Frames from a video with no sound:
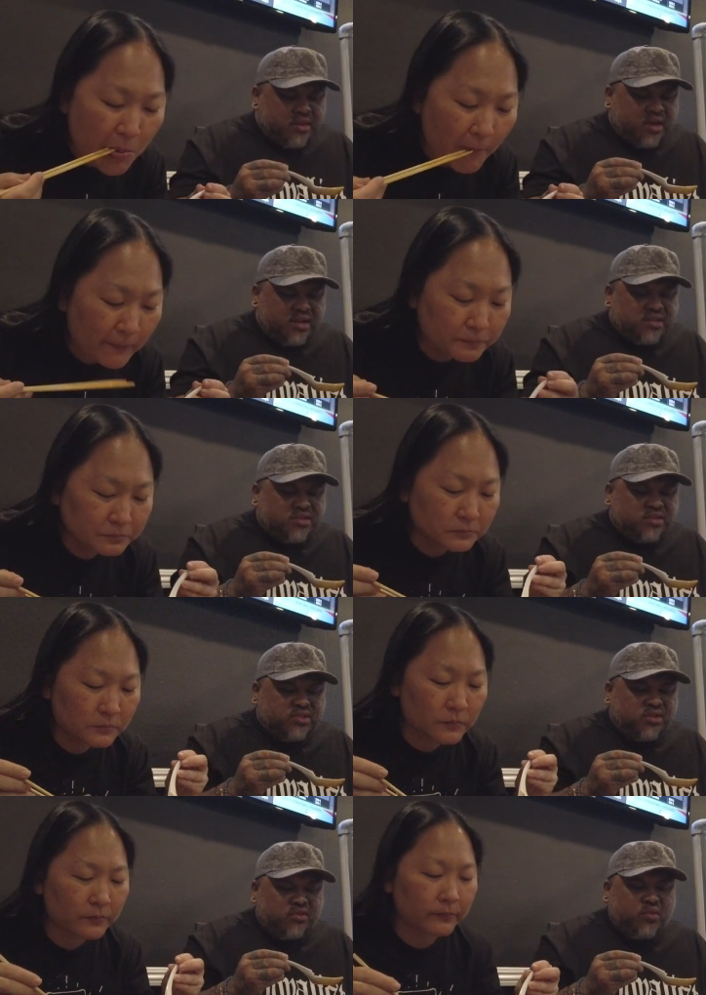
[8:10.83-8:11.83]
Speaker 1: the onions are
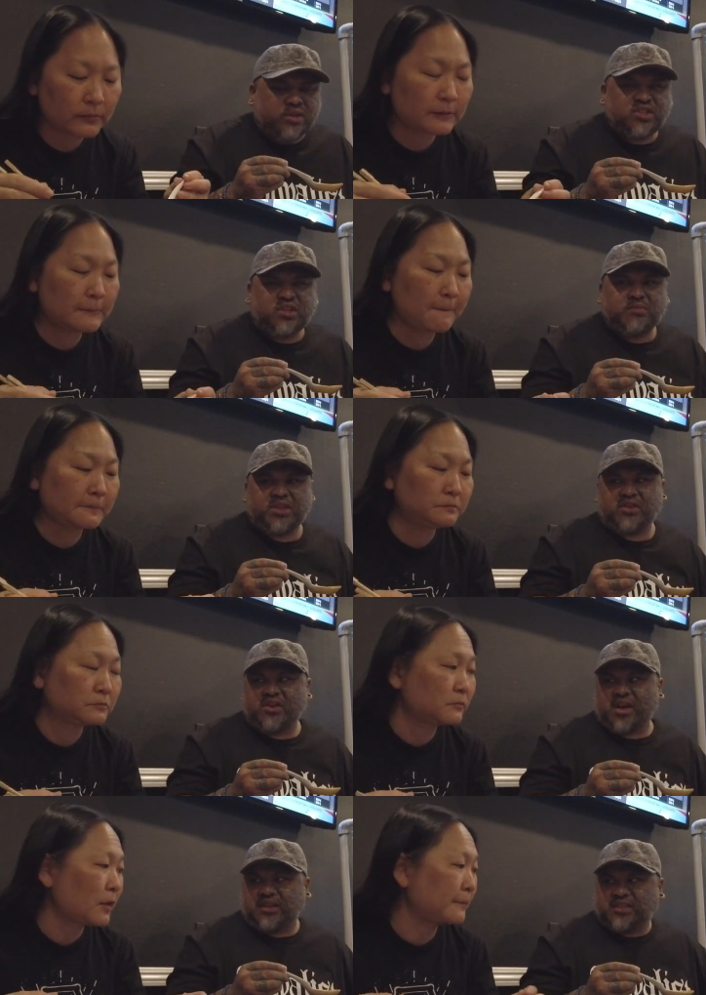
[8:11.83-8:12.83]
still crunchy, but they're
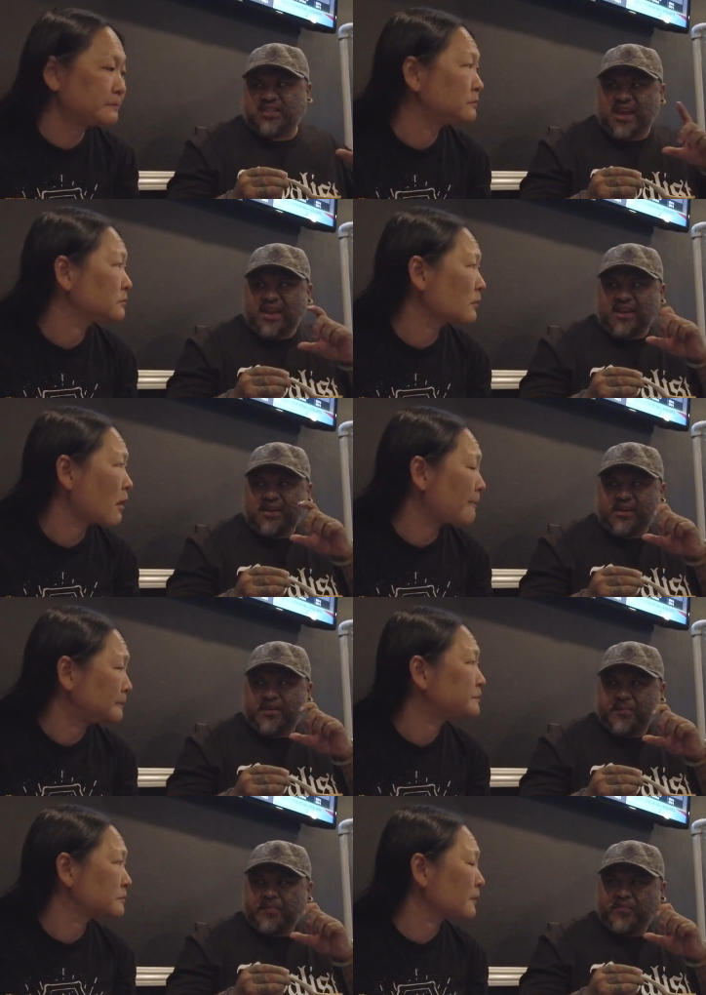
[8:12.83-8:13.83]
not tannic.
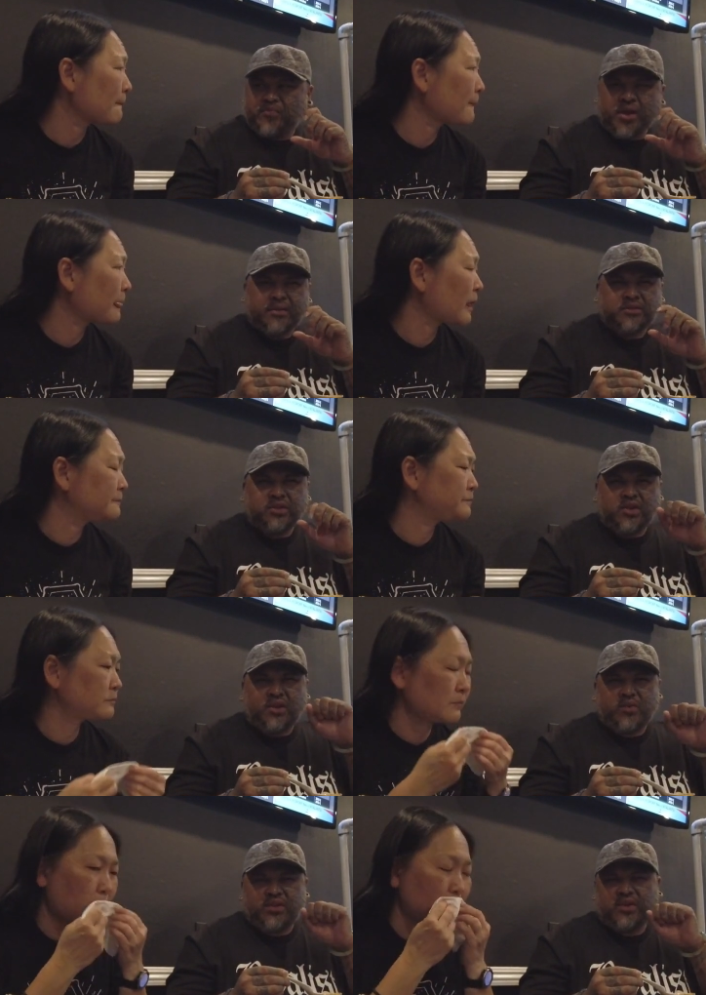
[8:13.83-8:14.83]
You know
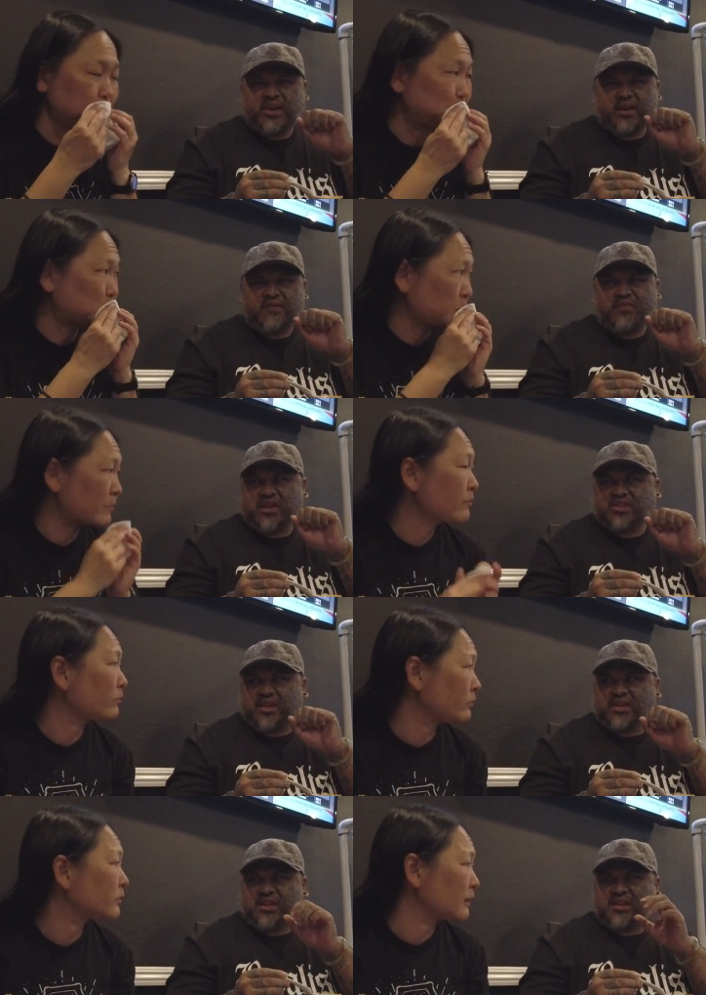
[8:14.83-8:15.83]
how when you cut fresh
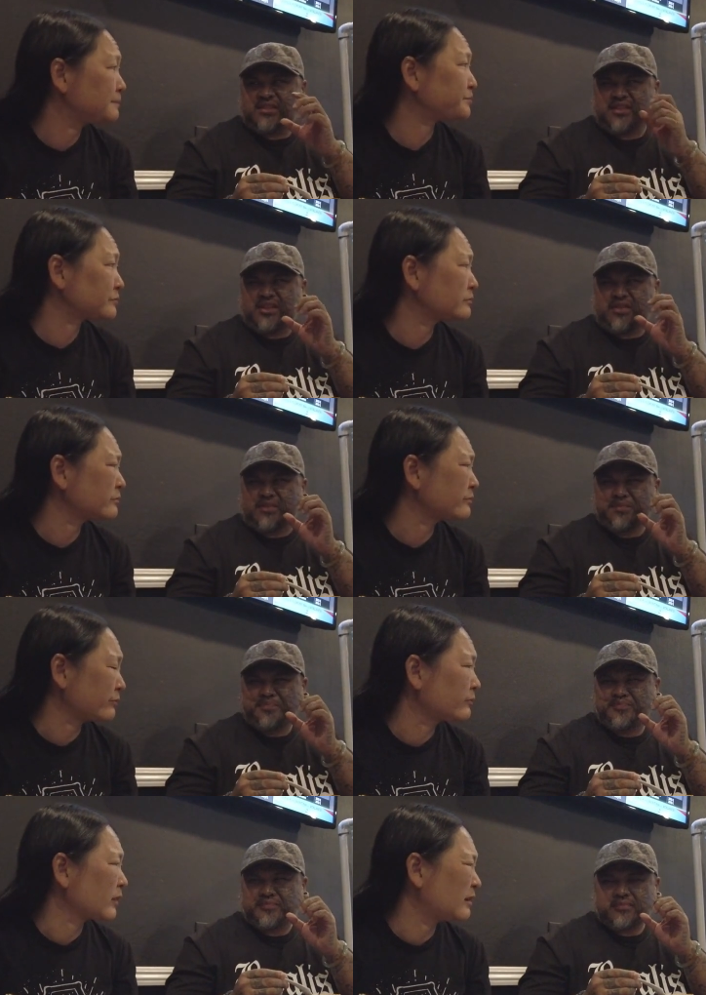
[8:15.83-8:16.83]
onion, it's a little
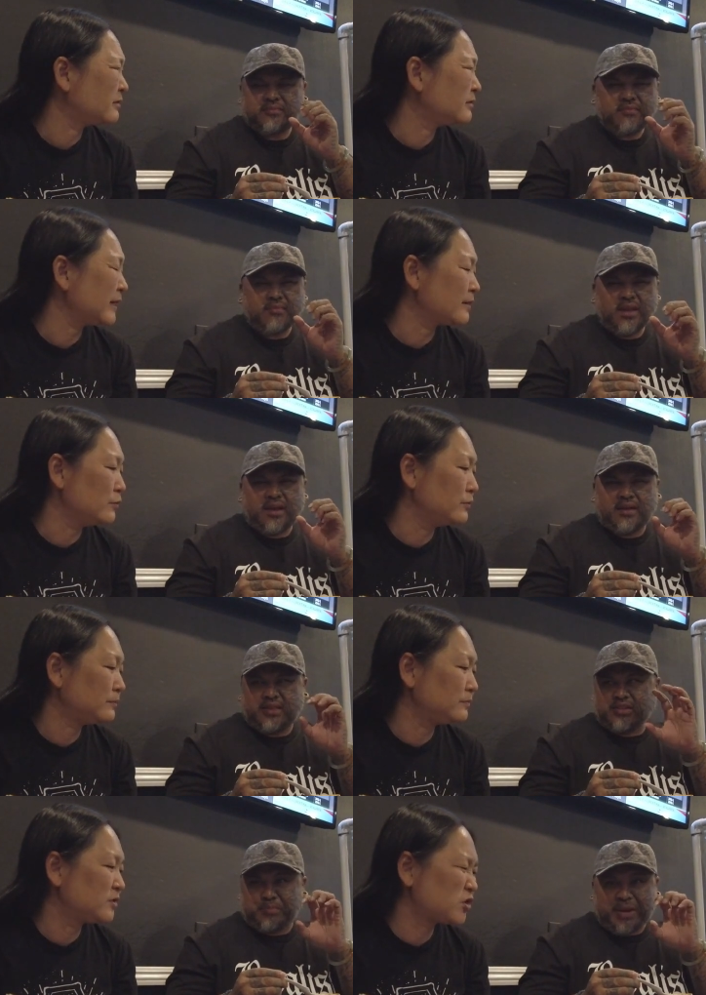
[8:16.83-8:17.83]
like
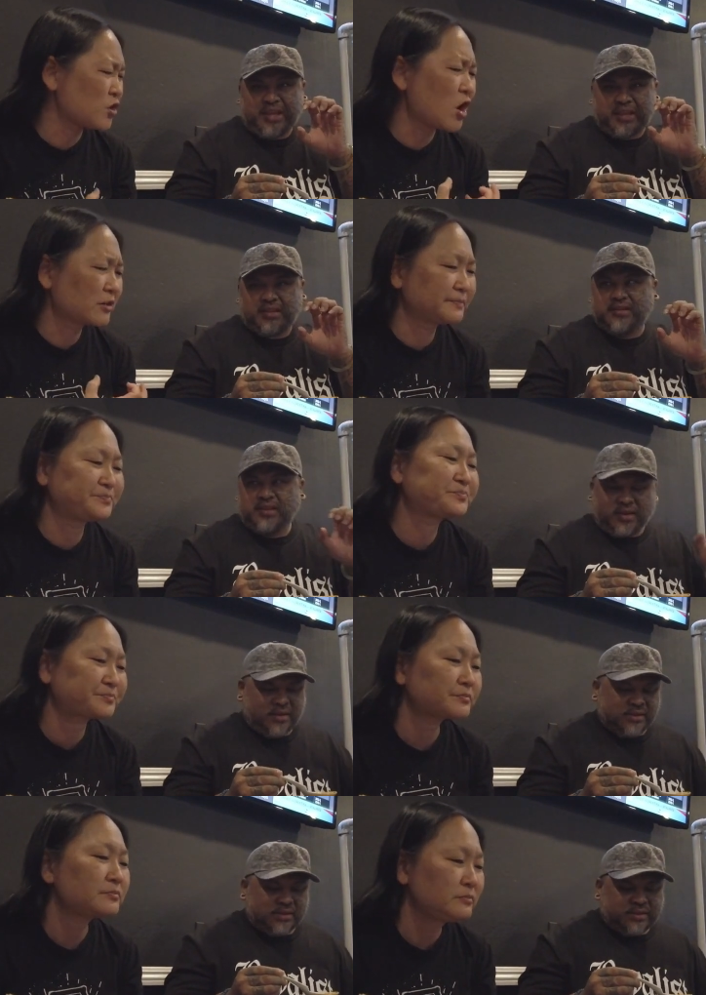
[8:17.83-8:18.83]
there's bite. strong.
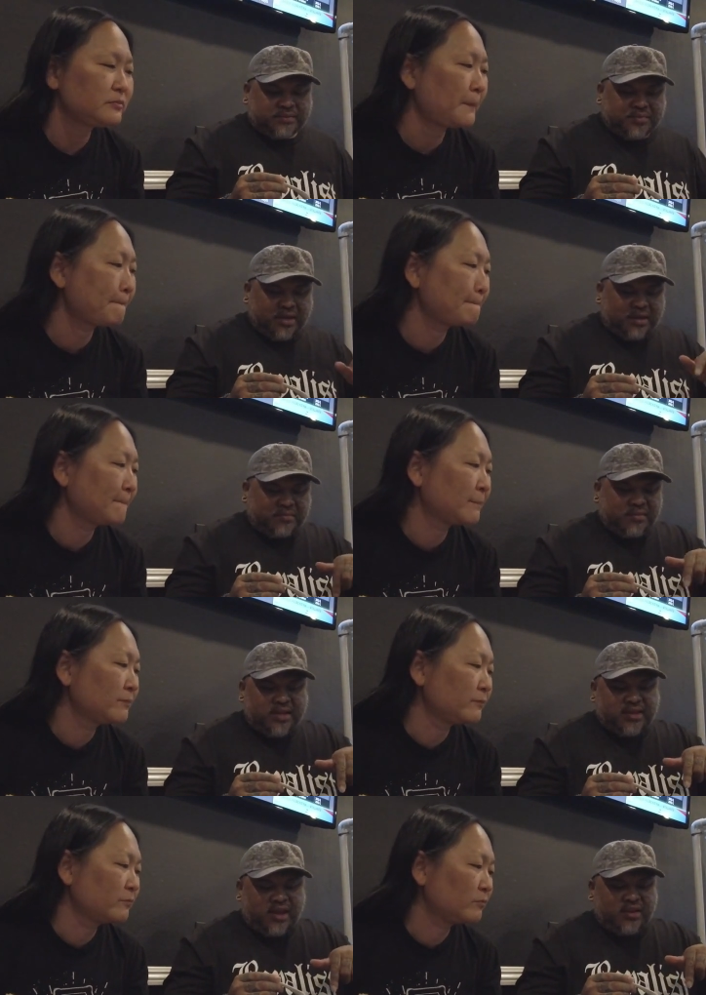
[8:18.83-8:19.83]
Um,
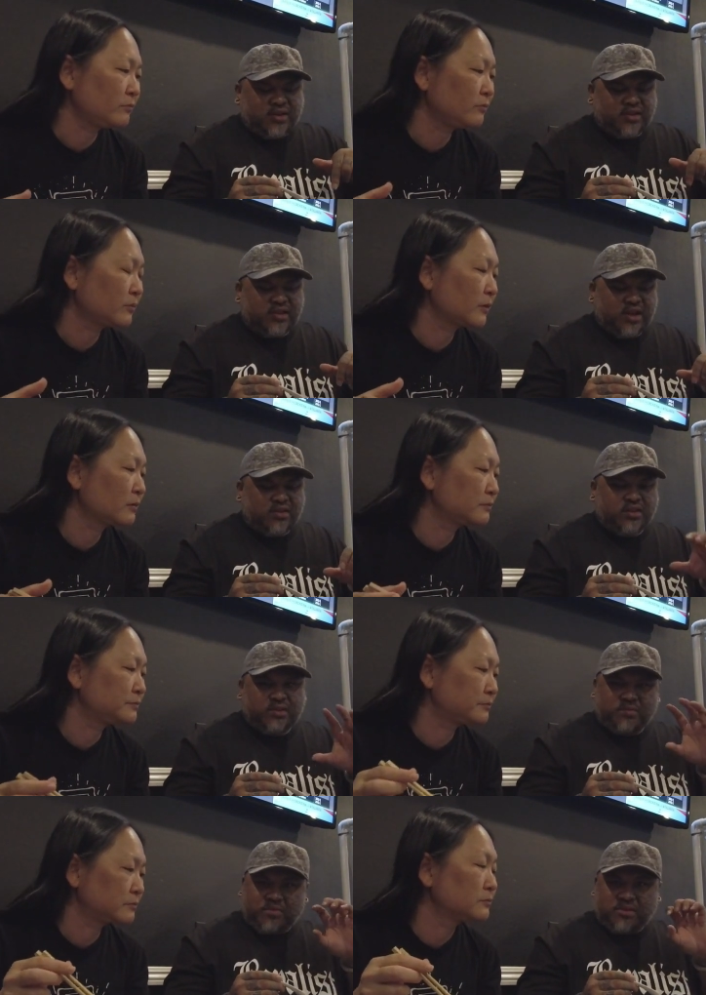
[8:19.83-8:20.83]
it kind of cooks down a
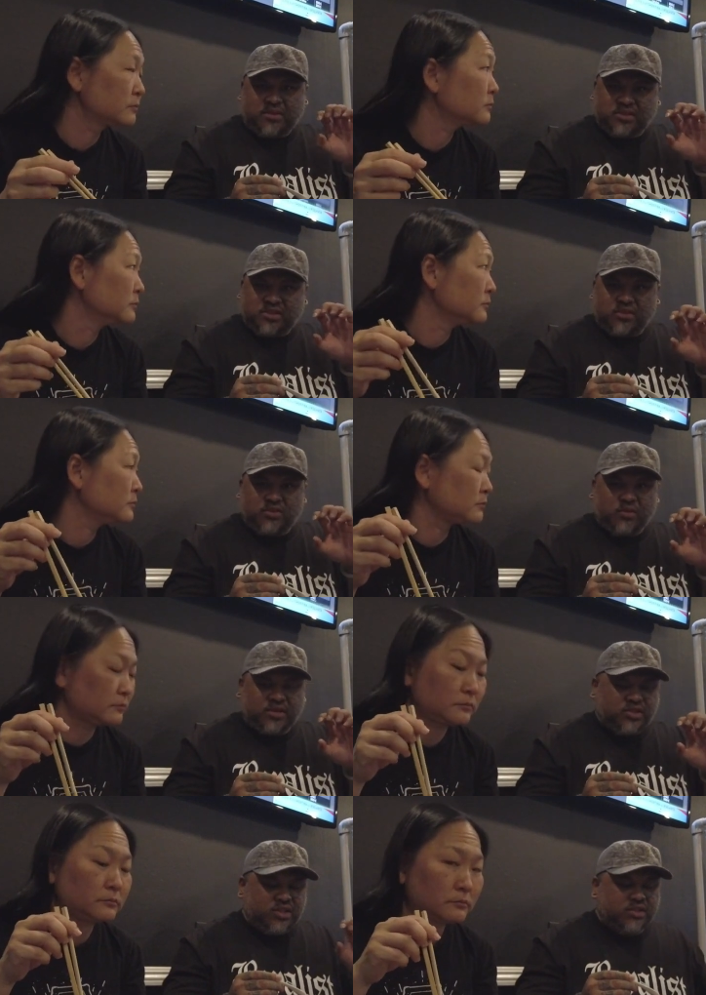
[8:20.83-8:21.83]
little bit, but they're still
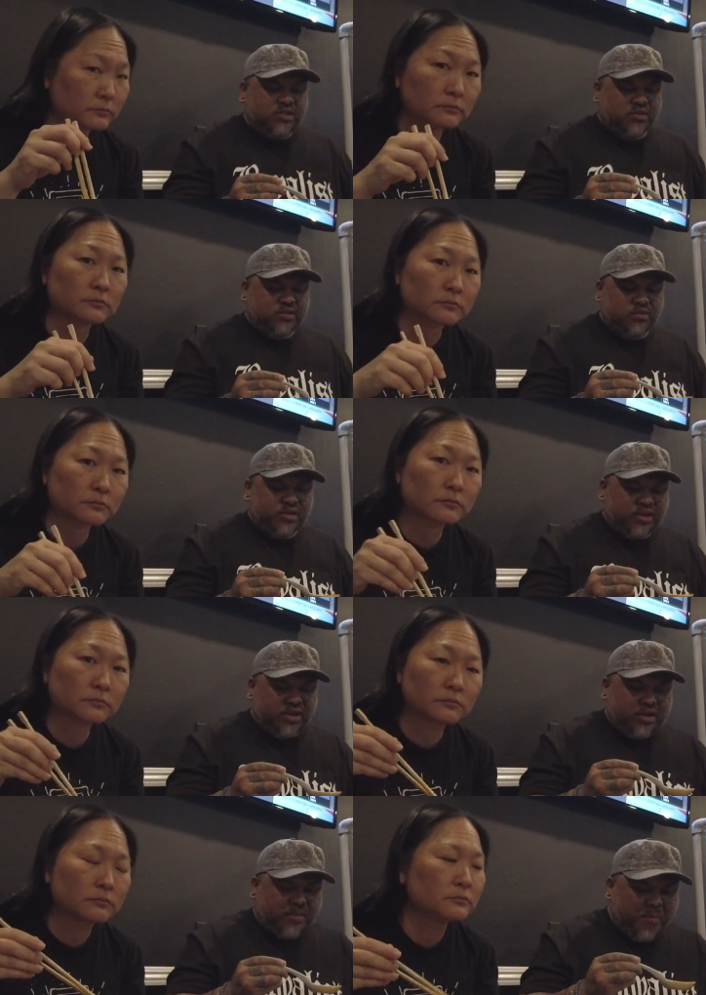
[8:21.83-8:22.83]
crunchy, so it's really good.